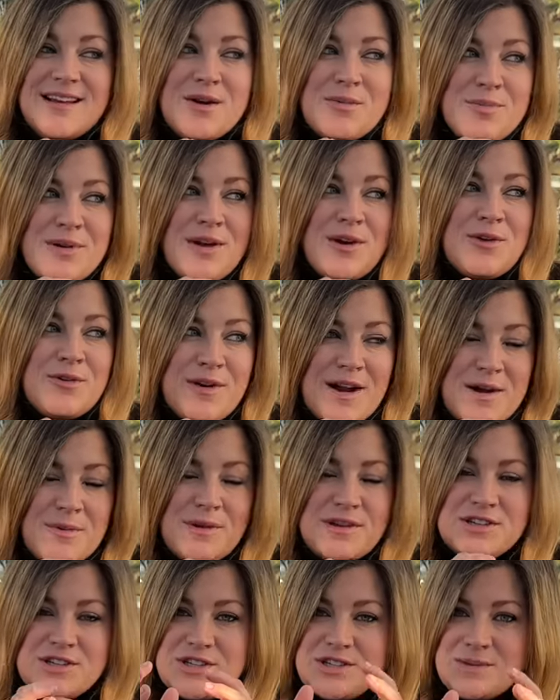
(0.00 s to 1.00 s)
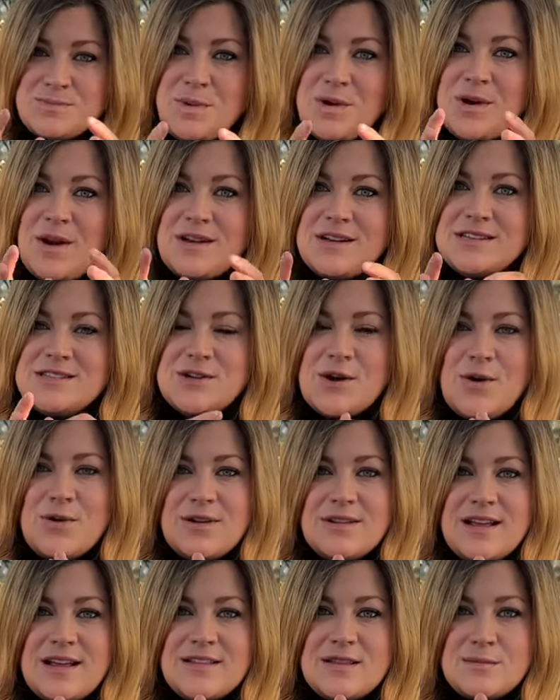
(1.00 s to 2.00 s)
would be a great one to just put on its own
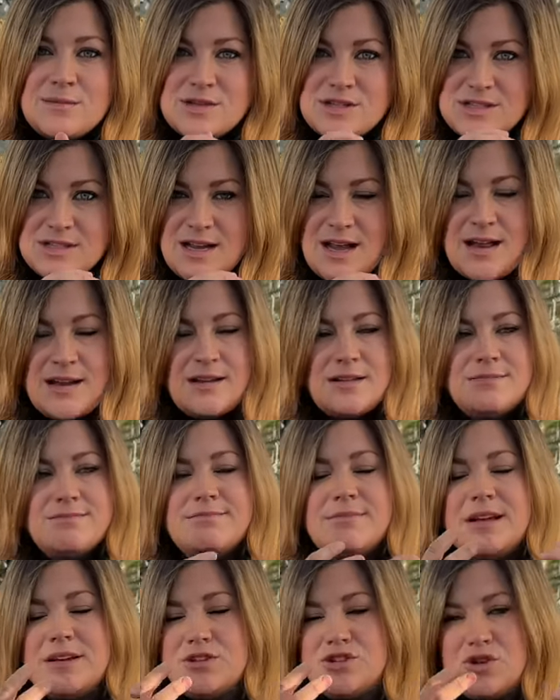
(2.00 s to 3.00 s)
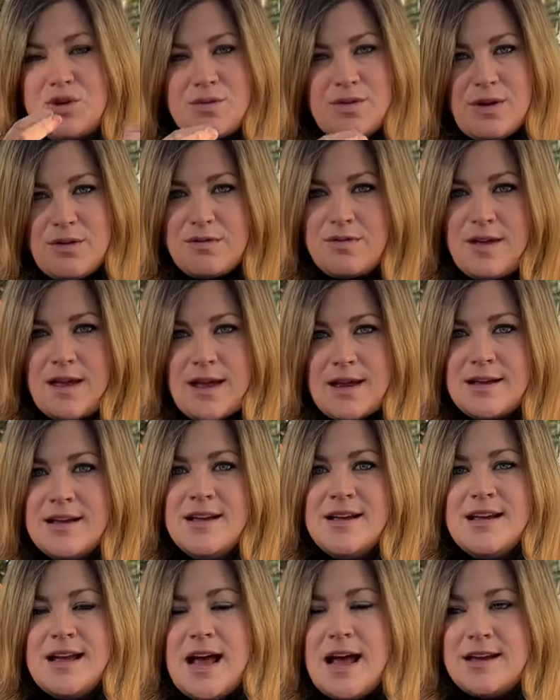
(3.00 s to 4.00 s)
and let them just kind of like do their thing
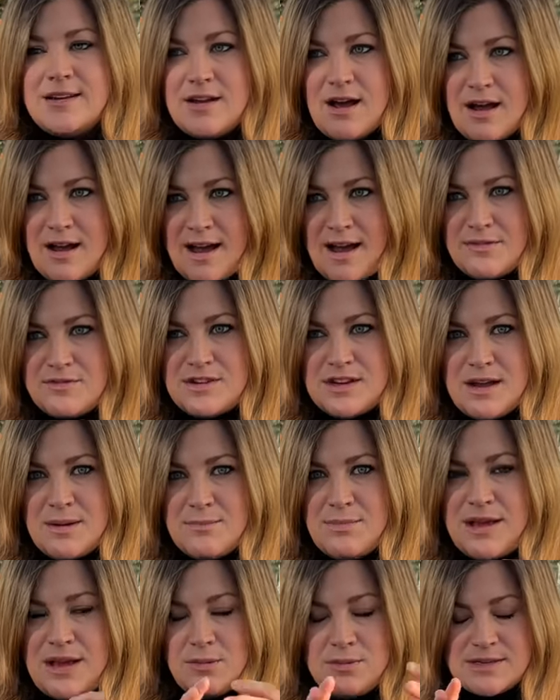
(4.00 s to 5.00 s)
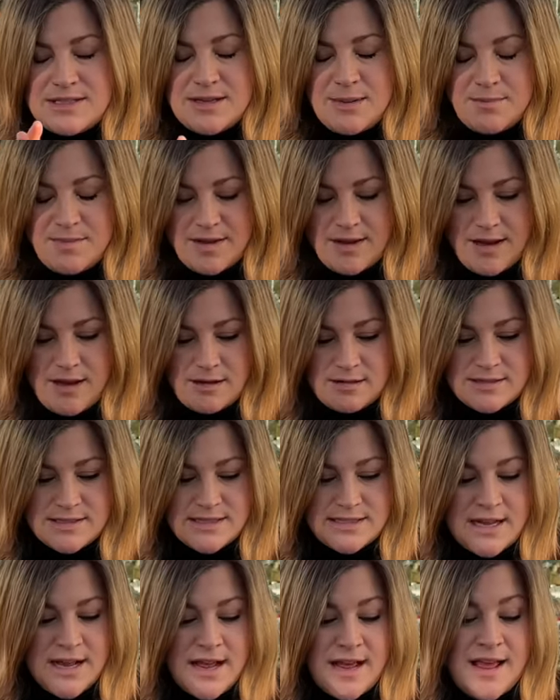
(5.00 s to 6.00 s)
and not have to compete with something
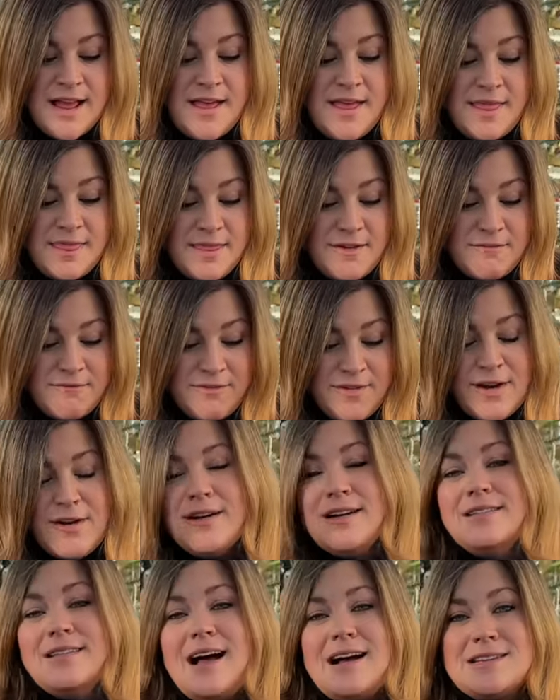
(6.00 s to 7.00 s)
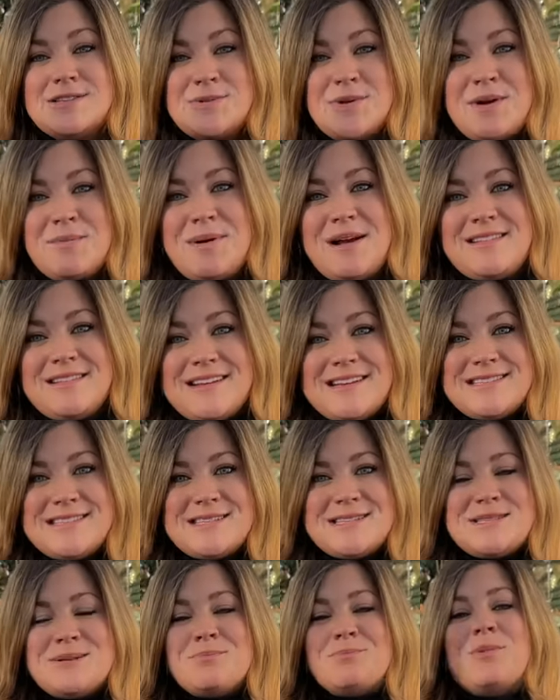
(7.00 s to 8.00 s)
else. And the very last one on my list
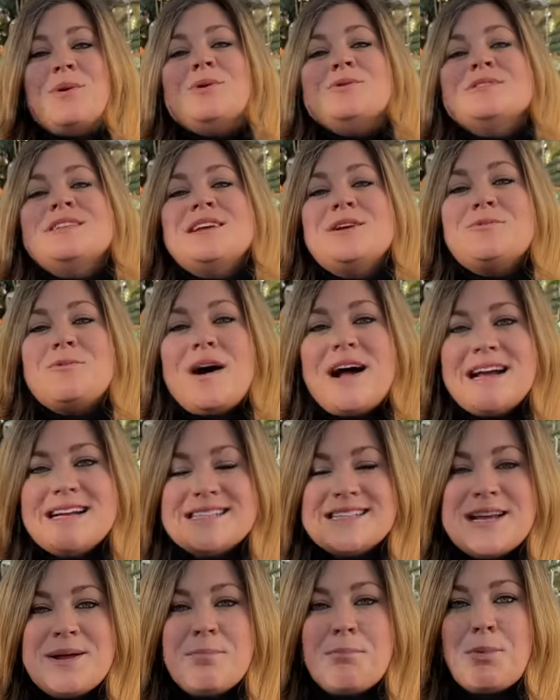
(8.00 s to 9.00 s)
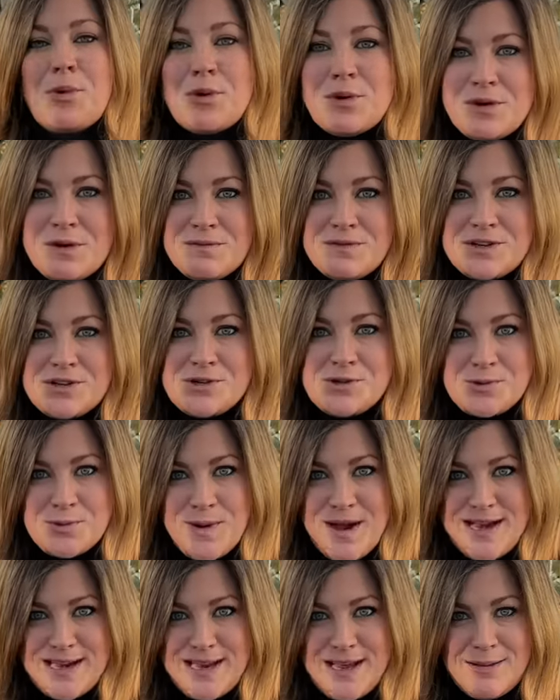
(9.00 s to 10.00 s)
is the Boldly White Improved
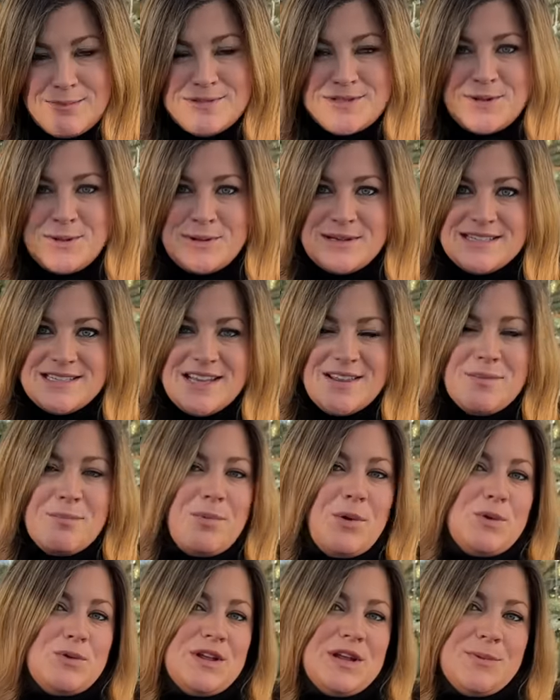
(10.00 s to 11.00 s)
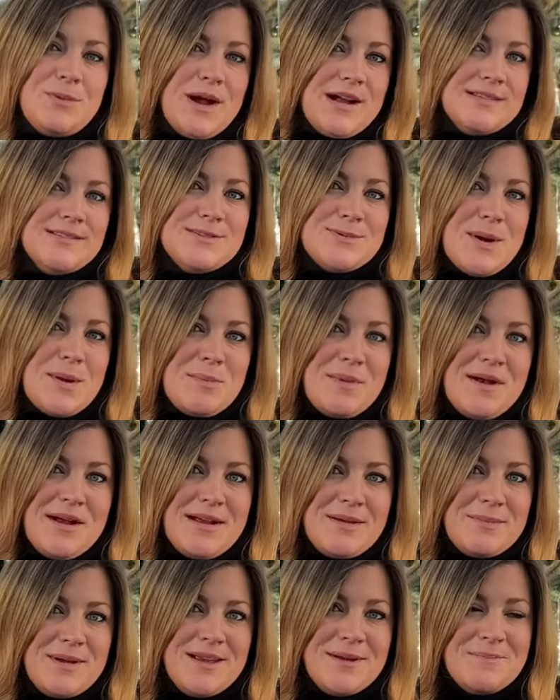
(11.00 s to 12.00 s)
Geranium. So you can see the Boldly Reds right
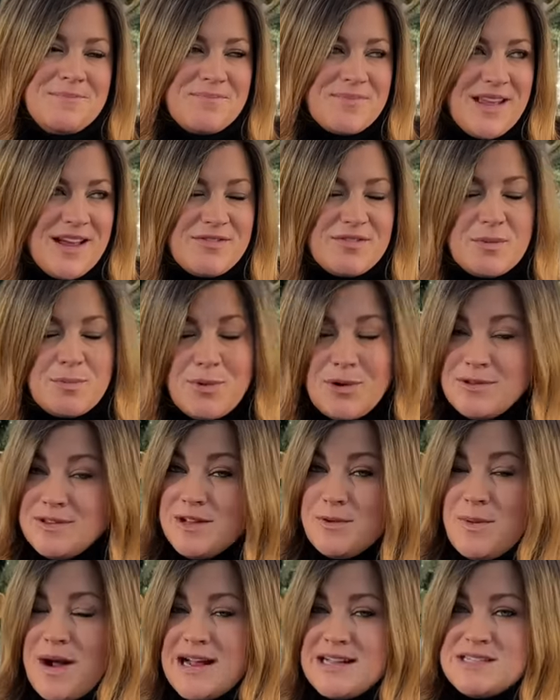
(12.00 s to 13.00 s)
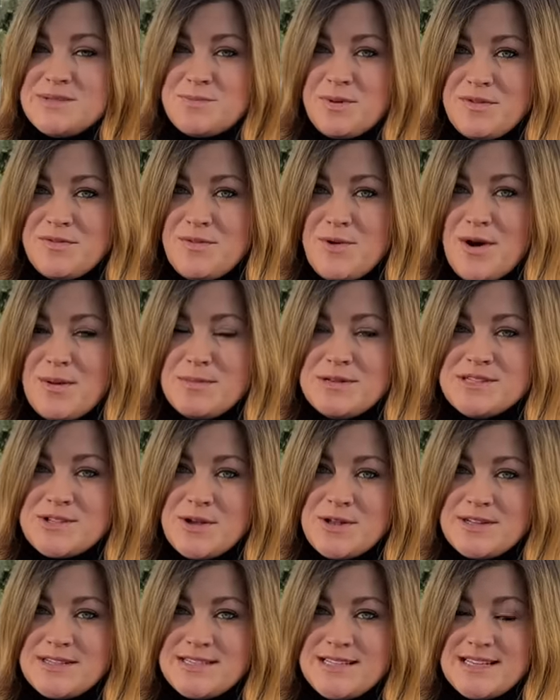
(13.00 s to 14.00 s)
behind me. If the Boldly Whites perform as
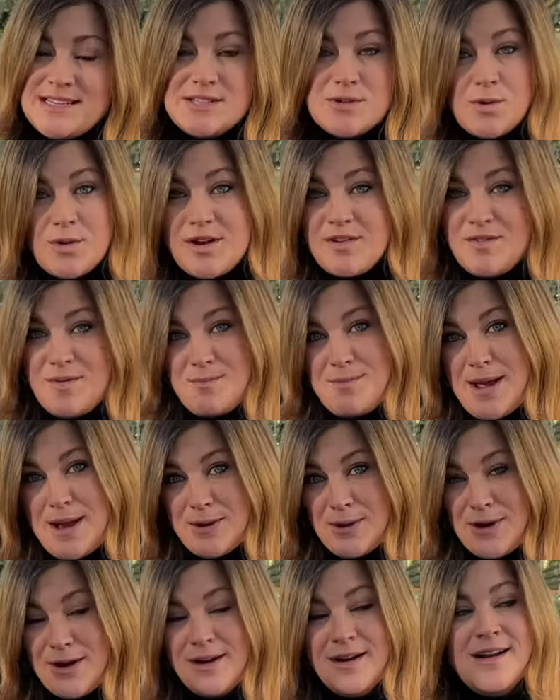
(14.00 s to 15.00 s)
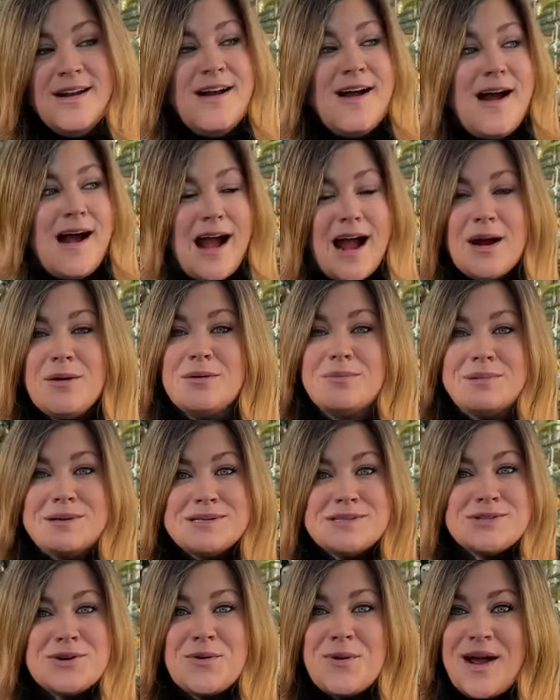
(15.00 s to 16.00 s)
good as these or even better, I would be
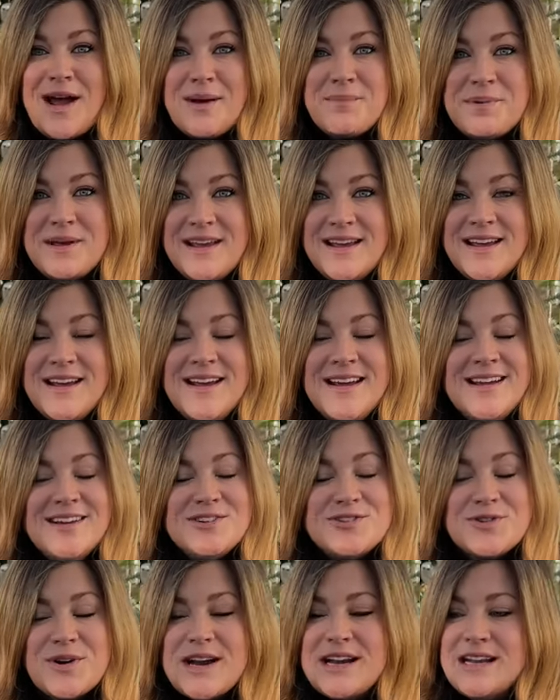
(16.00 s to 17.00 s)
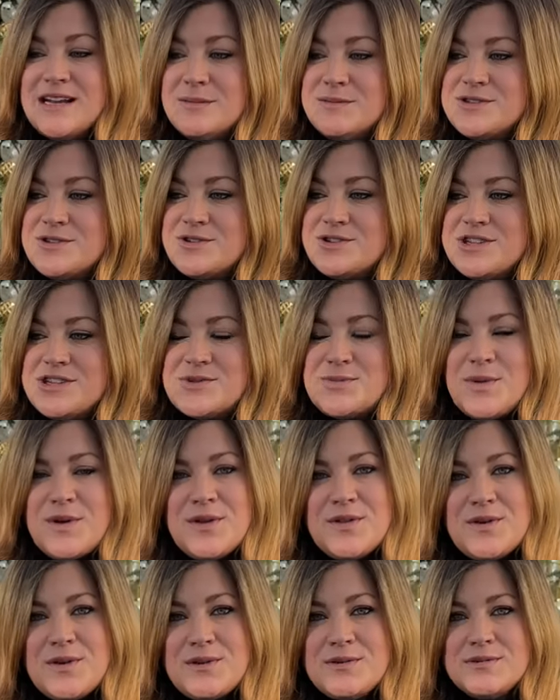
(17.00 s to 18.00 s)
so happy. Geraniums are just one
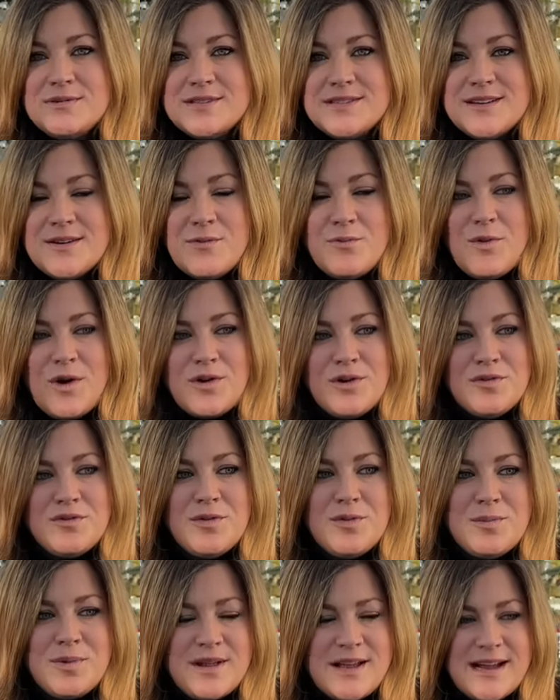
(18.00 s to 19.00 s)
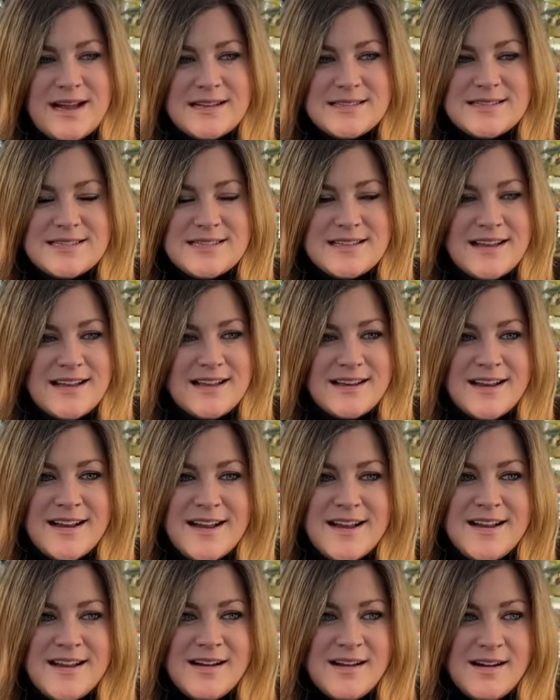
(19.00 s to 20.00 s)
of those wonderful plants that
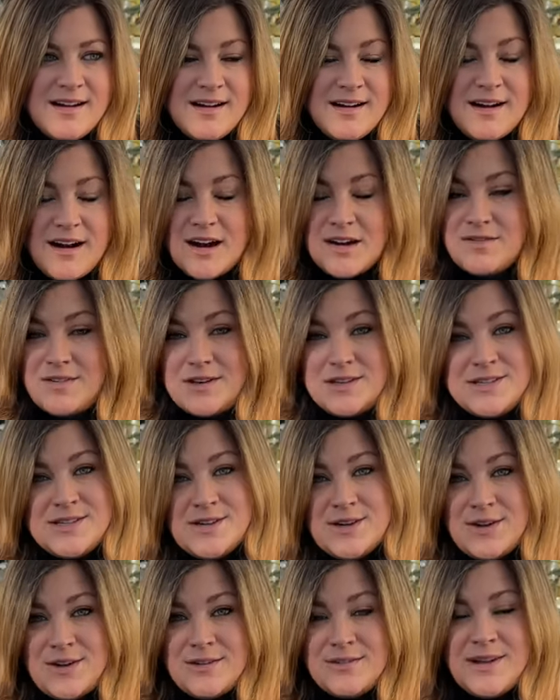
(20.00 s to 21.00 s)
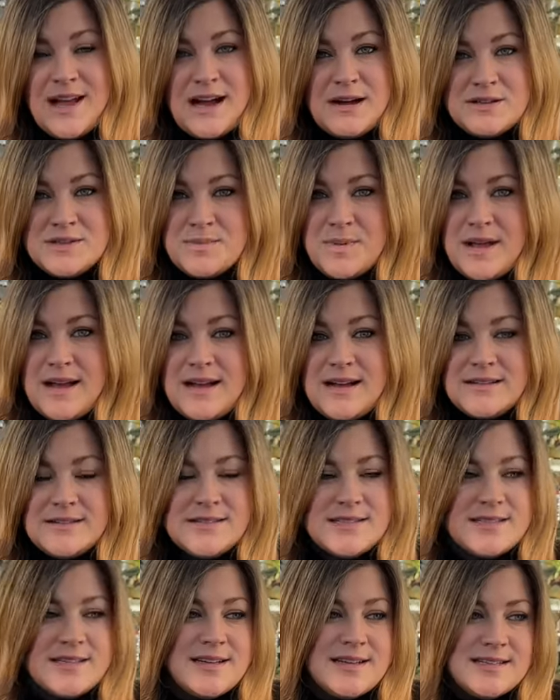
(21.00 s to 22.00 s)
are versatile. House
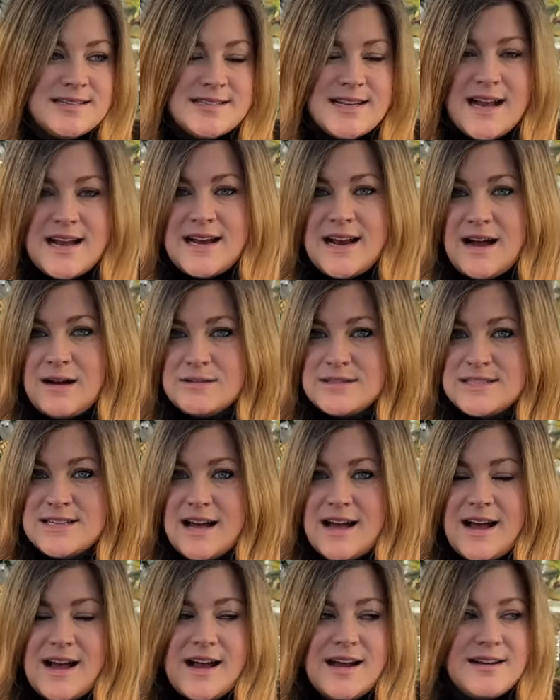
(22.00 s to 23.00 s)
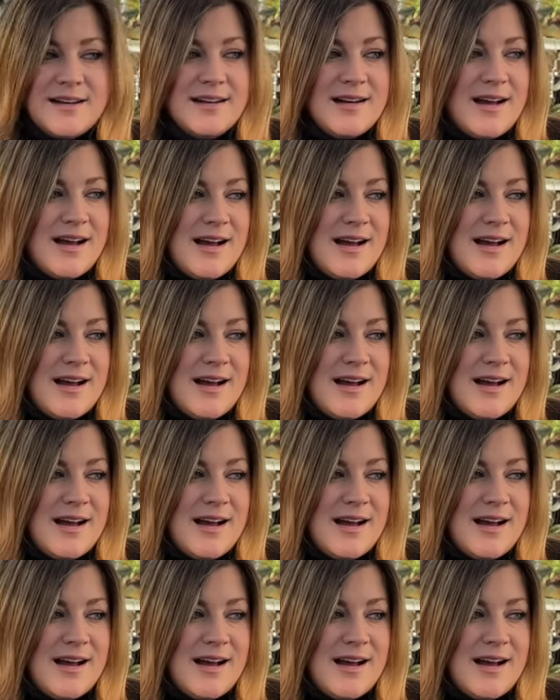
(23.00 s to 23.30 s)
plants, inside, outside.